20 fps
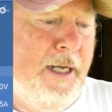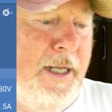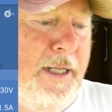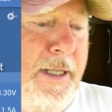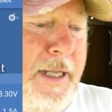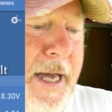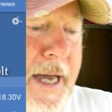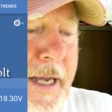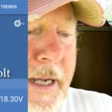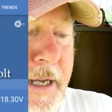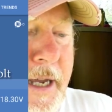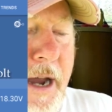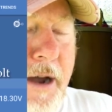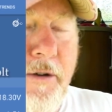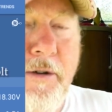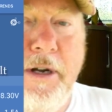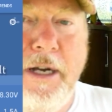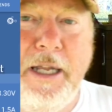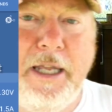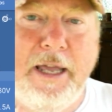and that
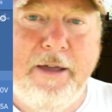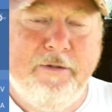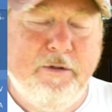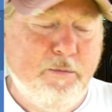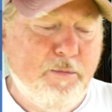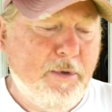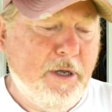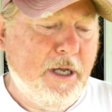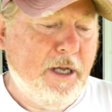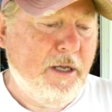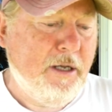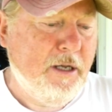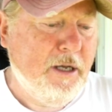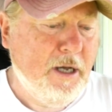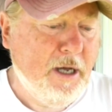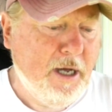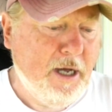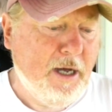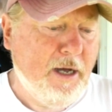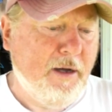currently giving me
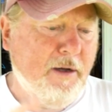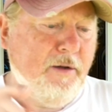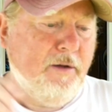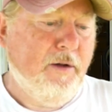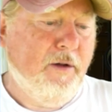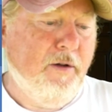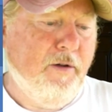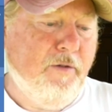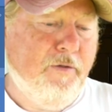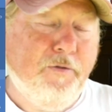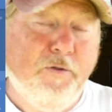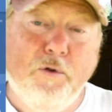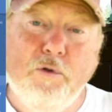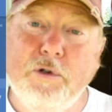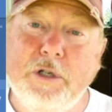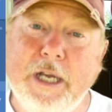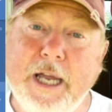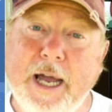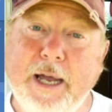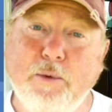
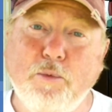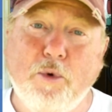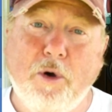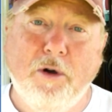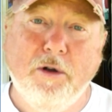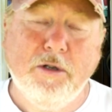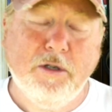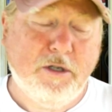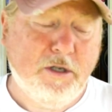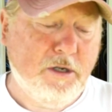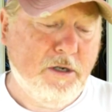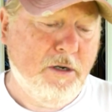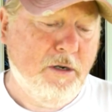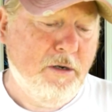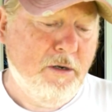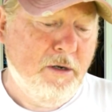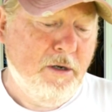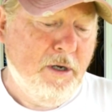48 watts,